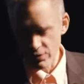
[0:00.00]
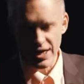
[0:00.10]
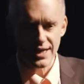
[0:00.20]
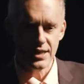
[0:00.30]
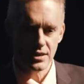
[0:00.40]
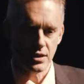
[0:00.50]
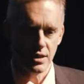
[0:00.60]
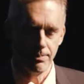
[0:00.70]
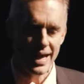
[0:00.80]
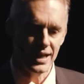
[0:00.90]
those ideas are
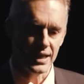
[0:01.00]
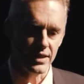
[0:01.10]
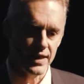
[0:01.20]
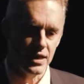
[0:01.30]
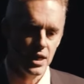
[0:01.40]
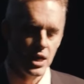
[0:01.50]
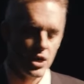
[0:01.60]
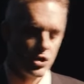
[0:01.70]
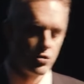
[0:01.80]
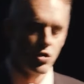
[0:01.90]
compelling, then
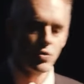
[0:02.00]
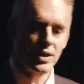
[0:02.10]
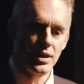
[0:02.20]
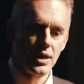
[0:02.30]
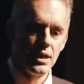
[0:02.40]
you don't...